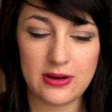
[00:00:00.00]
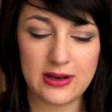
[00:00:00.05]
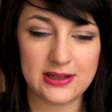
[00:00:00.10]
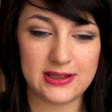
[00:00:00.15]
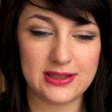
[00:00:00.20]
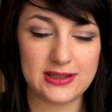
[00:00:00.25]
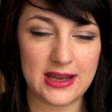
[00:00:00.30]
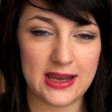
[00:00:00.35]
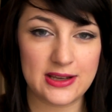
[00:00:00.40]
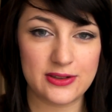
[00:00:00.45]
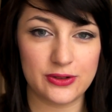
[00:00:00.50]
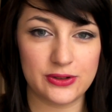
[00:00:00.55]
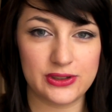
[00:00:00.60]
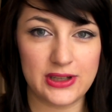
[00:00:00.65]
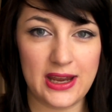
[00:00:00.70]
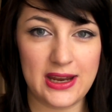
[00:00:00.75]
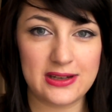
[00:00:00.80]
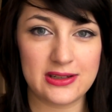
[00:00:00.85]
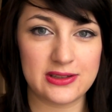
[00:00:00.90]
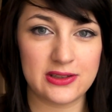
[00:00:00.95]
It stays all
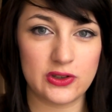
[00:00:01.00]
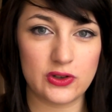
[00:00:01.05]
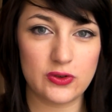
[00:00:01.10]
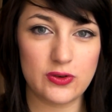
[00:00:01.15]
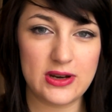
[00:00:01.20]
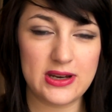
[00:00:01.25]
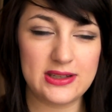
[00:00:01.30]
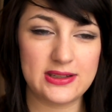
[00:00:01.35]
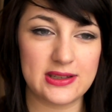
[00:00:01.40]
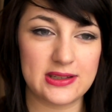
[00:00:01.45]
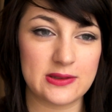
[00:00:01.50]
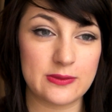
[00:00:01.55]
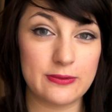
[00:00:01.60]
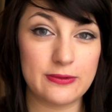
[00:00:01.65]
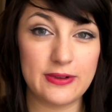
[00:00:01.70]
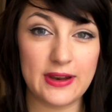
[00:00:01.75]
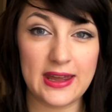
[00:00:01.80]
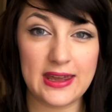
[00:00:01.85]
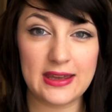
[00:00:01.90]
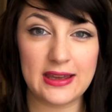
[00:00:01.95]
day, it doesn't crease, doesn't
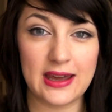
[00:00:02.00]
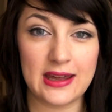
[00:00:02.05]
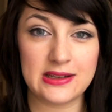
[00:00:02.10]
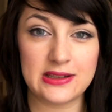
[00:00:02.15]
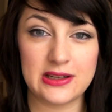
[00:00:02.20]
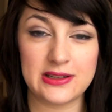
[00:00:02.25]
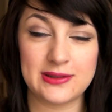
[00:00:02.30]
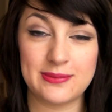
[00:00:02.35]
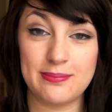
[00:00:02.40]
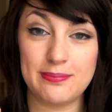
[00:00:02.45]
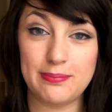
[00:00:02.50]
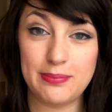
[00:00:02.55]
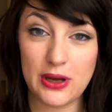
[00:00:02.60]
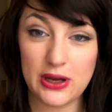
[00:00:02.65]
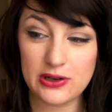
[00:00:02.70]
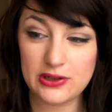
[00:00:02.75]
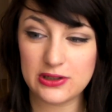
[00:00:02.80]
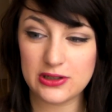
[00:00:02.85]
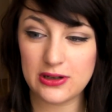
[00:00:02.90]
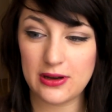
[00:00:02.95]
flake, and doesn't
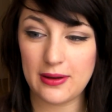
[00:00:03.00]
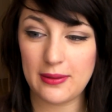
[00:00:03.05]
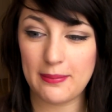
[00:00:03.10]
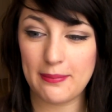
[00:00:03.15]
budge.